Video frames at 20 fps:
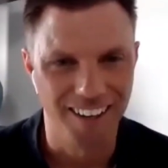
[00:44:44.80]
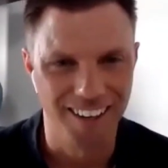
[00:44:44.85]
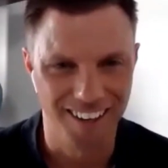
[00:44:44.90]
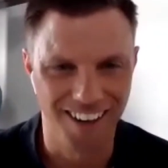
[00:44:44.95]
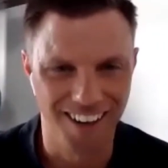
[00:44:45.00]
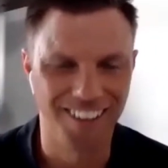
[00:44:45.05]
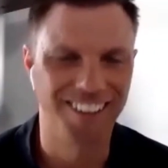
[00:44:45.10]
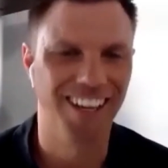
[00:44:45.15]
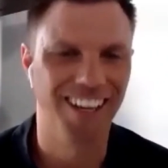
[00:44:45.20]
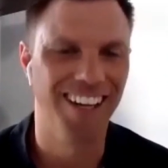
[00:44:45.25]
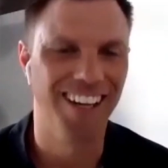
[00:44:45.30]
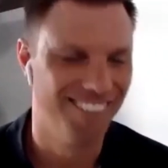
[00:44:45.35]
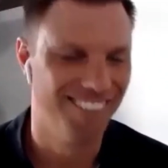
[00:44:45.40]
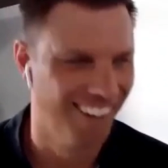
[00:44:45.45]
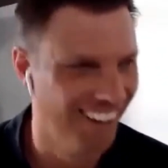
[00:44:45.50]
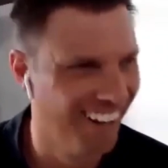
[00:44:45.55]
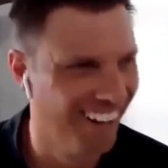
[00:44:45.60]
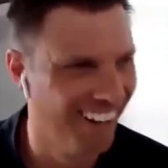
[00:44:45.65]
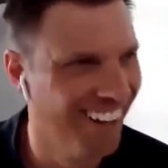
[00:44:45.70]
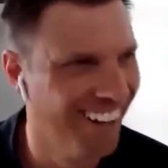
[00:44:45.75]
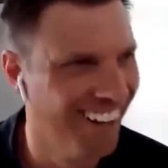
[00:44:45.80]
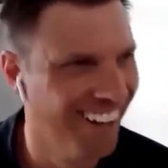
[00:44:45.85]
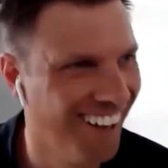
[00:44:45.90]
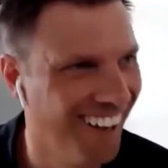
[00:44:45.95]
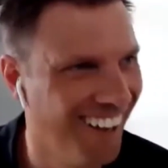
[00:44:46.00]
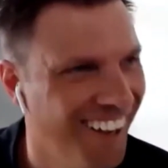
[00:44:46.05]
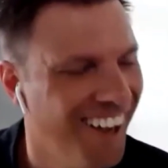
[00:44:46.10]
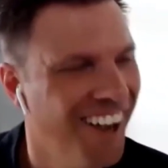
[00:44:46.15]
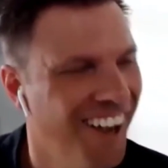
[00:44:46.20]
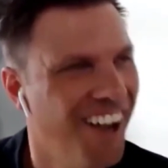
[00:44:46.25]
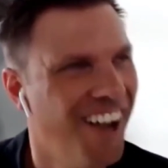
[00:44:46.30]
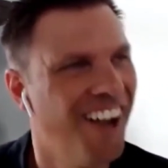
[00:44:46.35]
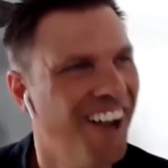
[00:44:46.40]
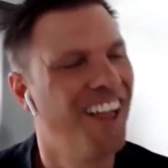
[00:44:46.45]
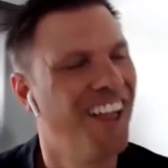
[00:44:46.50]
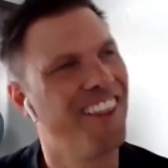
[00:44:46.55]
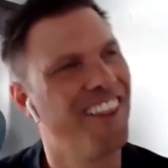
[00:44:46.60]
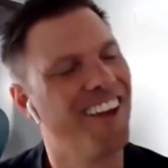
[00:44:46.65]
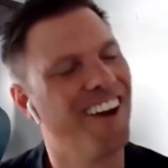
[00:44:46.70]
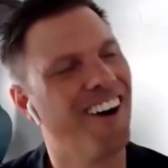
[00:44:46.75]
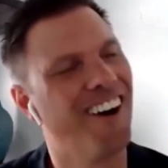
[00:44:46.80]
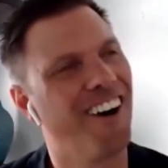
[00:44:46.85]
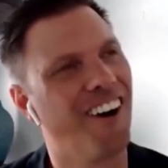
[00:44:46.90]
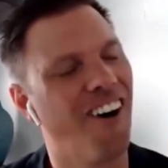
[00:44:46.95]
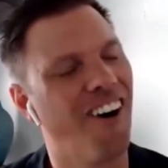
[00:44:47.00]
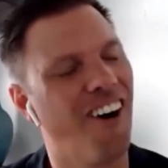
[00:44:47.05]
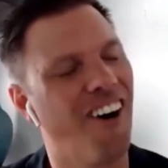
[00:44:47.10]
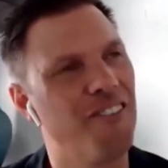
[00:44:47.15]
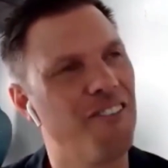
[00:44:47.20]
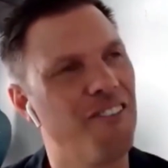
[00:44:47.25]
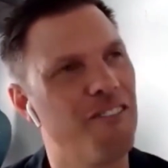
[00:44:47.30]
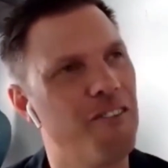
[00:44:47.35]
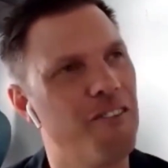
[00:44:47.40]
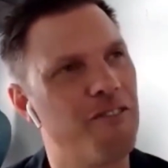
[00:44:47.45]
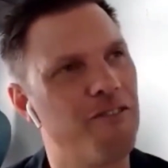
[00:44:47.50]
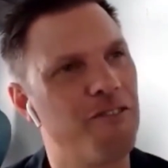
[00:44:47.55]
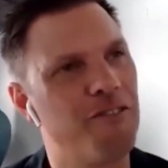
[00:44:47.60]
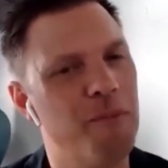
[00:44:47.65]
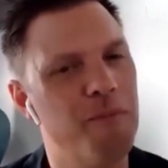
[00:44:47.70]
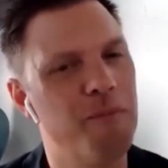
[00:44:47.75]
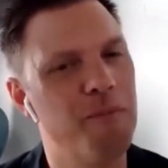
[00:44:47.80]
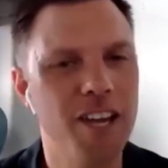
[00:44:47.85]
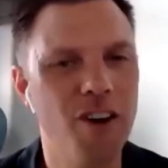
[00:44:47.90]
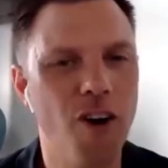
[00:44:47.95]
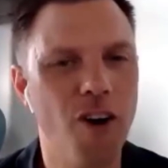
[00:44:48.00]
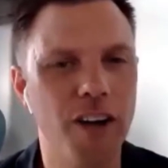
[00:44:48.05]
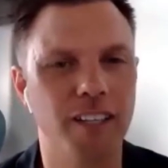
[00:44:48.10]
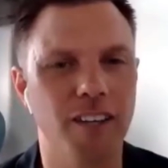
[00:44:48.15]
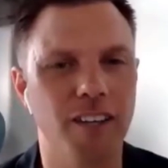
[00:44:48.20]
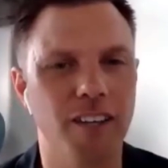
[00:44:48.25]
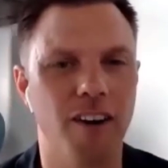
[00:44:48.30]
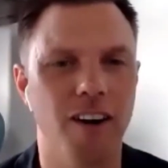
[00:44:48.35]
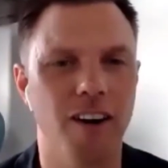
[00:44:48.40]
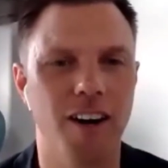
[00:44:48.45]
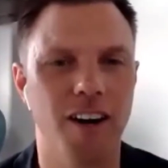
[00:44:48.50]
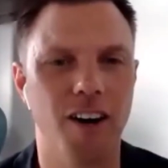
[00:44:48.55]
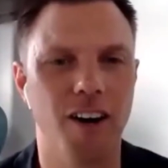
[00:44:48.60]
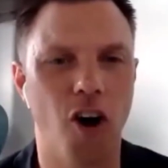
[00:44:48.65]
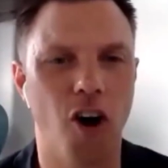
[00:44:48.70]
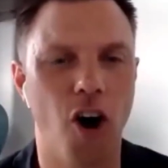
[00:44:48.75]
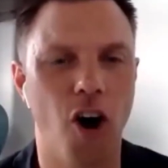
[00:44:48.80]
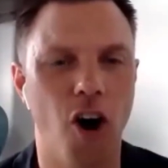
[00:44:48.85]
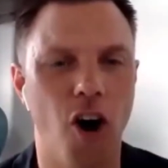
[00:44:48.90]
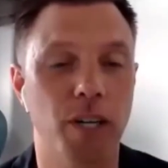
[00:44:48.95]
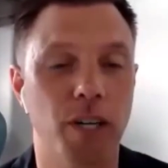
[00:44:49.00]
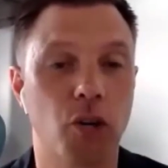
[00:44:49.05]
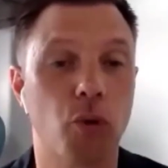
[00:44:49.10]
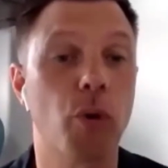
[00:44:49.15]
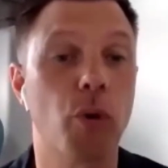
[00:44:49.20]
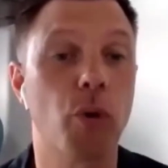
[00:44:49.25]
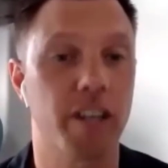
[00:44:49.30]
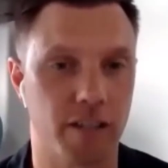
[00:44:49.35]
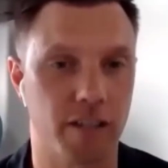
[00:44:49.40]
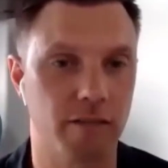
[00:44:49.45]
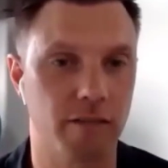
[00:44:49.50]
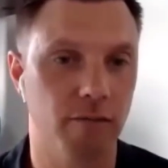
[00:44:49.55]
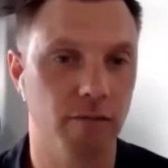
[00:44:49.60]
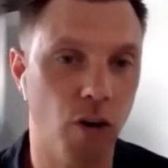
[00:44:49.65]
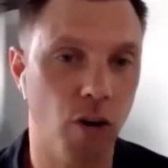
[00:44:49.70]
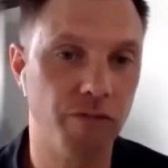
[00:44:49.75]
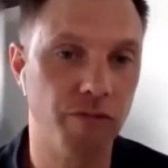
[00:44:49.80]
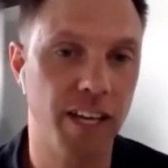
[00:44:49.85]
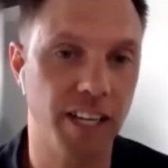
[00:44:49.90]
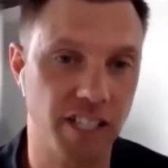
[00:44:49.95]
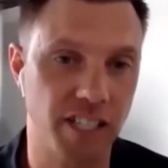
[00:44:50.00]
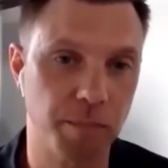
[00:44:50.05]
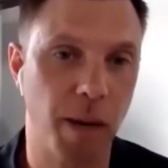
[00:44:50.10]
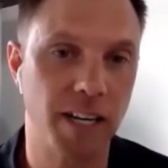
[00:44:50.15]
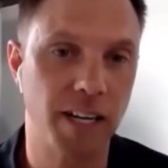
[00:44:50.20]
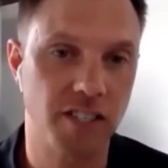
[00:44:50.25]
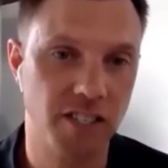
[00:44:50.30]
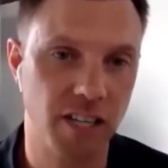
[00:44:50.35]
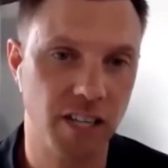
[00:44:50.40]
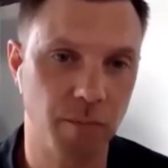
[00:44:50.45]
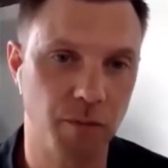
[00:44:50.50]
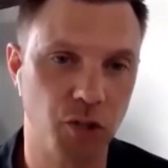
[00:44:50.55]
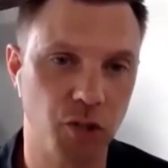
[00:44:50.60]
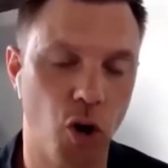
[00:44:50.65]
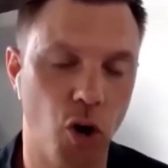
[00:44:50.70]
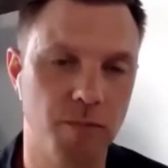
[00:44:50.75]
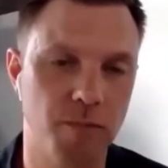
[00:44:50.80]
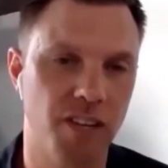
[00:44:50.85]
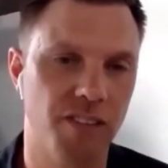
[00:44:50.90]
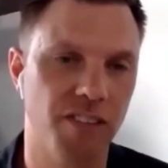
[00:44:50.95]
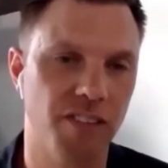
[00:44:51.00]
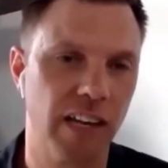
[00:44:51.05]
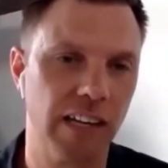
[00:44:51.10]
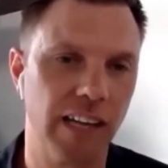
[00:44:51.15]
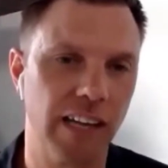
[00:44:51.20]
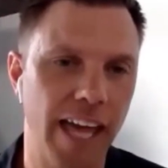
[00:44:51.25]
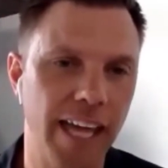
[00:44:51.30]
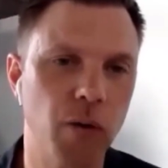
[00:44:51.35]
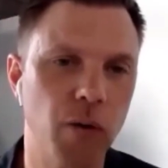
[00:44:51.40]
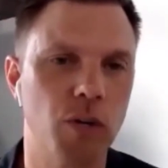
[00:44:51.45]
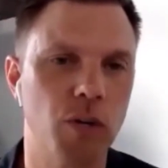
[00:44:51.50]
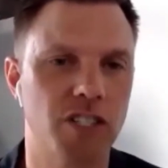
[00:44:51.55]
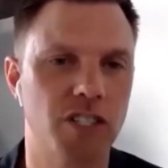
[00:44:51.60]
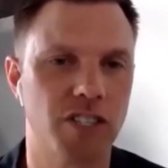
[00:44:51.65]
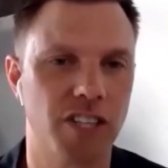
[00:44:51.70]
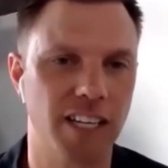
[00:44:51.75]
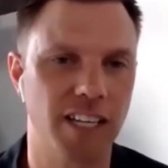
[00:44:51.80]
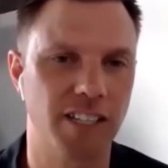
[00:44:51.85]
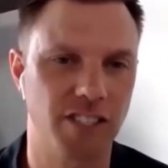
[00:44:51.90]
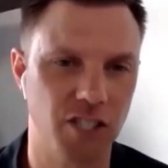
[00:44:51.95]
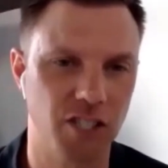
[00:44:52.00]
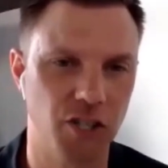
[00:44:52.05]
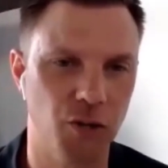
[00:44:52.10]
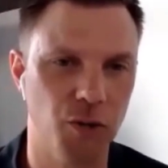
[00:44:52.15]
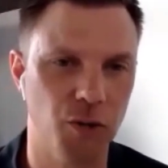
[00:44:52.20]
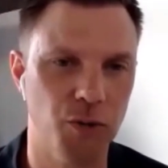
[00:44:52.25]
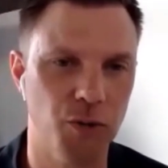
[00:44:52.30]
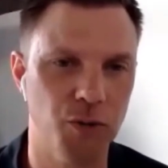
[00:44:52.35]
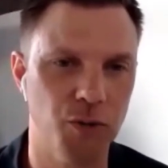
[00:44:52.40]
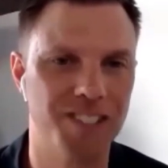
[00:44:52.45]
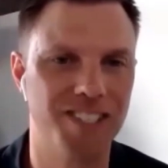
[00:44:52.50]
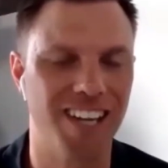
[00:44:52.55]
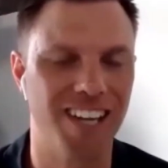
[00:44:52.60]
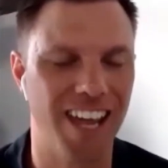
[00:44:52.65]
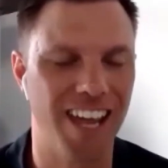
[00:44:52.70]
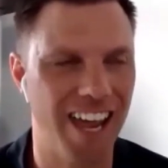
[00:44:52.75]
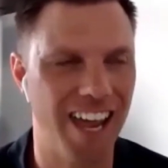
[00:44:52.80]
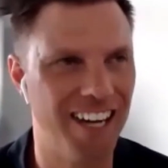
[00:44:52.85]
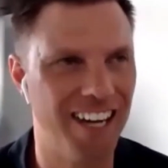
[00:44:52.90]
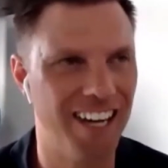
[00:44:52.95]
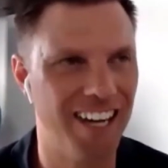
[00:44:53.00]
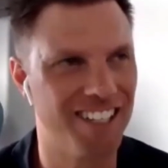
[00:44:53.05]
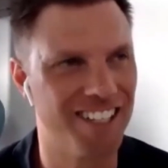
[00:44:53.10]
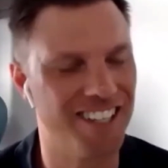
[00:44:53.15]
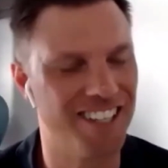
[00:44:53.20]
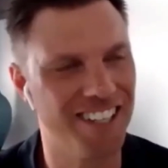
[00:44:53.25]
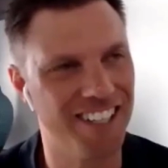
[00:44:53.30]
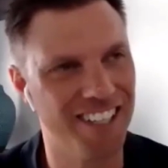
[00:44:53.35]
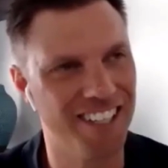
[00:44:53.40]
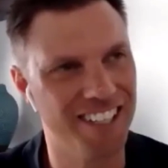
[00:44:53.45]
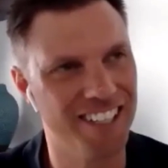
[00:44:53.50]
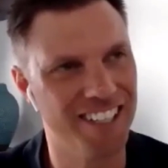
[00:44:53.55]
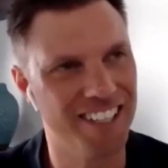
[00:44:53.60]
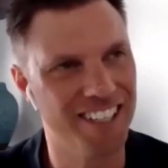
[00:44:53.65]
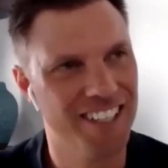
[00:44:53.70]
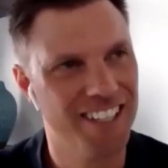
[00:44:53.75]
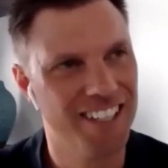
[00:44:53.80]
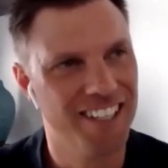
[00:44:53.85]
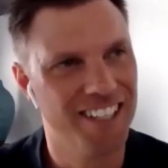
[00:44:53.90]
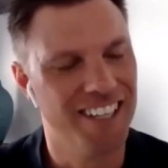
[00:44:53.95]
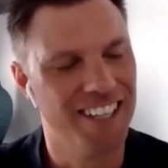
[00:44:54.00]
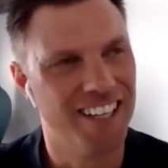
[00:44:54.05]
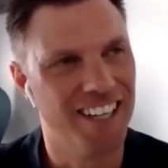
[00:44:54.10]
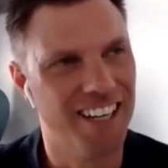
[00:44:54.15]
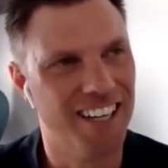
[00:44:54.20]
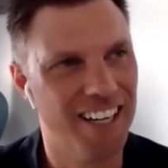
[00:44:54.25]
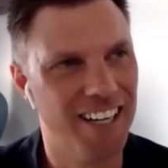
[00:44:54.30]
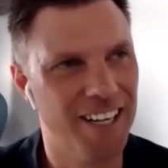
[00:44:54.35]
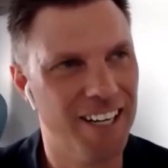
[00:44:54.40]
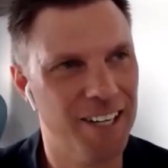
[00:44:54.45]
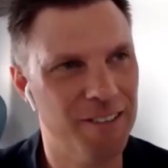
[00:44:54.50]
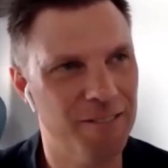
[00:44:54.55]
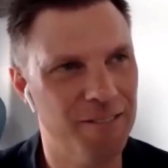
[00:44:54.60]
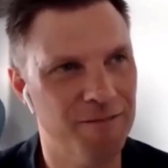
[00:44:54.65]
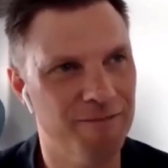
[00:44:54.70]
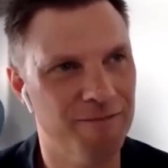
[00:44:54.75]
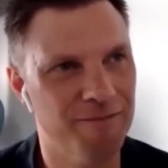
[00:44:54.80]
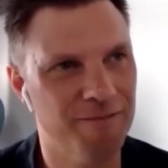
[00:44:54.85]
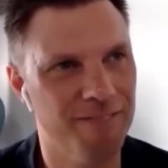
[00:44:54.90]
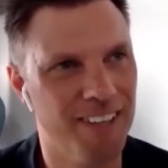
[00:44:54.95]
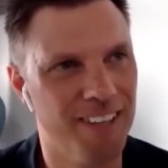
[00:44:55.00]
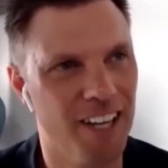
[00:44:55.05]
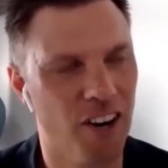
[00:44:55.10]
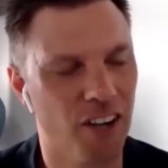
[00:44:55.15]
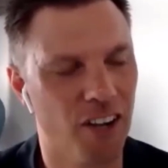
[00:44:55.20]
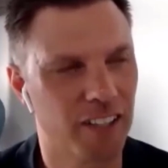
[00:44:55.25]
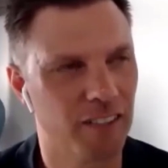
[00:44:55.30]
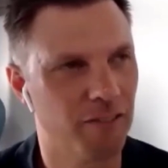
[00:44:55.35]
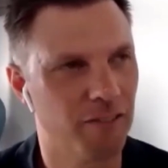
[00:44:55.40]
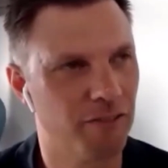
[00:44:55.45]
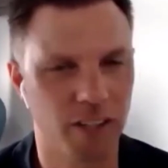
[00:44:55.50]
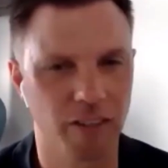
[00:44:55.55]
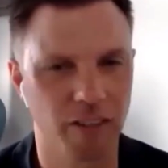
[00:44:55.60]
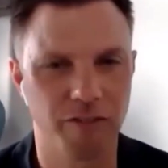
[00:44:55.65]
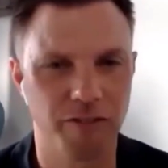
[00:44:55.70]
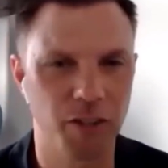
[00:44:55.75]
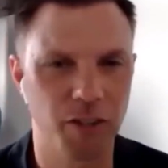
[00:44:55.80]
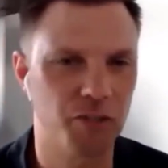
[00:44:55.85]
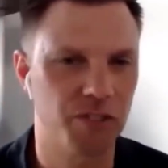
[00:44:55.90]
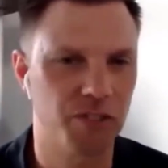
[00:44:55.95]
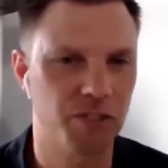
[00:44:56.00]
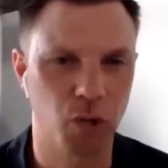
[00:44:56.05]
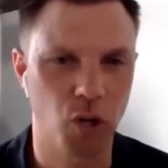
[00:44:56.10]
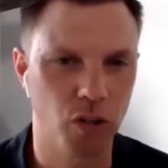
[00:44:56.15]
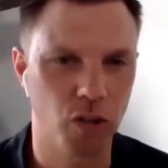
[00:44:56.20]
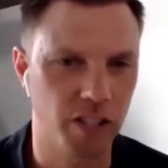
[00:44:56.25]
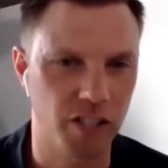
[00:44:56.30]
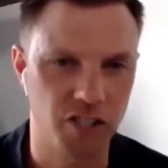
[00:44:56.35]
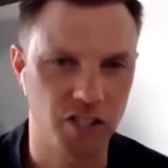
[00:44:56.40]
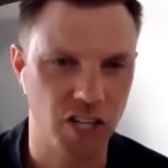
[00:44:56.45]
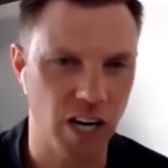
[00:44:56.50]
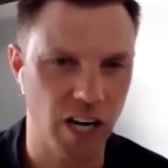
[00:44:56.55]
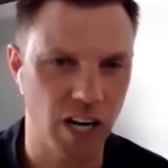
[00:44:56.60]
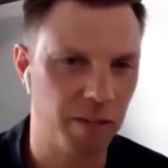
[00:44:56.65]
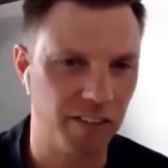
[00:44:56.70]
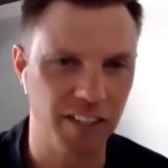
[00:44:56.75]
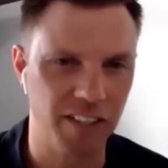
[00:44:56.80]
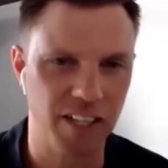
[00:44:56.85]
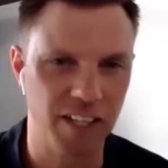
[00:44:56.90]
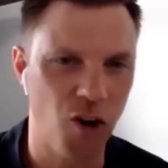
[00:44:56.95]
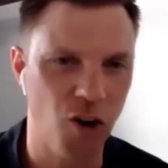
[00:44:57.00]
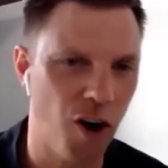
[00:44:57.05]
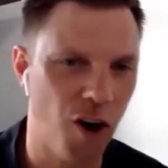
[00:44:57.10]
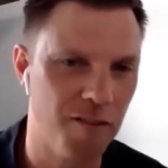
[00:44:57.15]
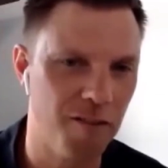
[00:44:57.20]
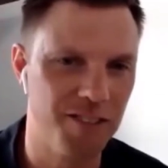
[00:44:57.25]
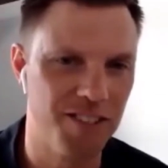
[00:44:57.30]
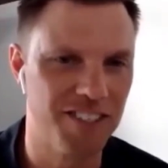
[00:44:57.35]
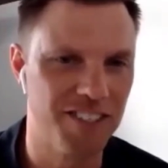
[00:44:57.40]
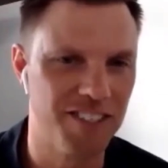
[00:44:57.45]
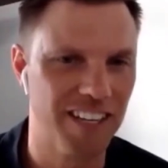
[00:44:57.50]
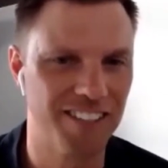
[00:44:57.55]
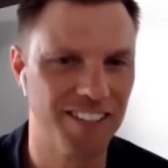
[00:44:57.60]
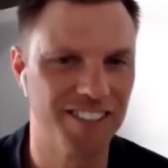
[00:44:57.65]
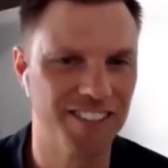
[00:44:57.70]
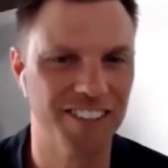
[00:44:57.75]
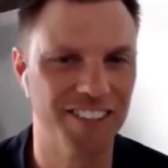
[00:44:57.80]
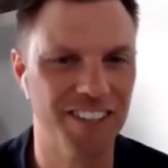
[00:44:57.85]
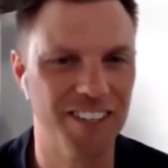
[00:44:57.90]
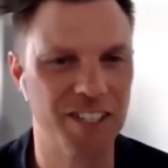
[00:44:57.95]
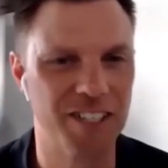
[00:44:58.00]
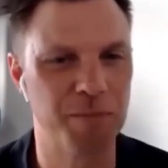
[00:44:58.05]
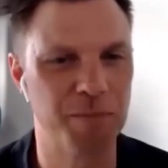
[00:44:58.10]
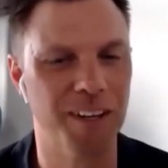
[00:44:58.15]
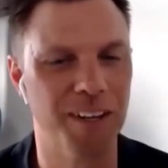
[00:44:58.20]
Okay. For me, I'm a critic of that space sometimes, and the language that's used, and and I can feel some colleagues sharpening their knives as they listen to this.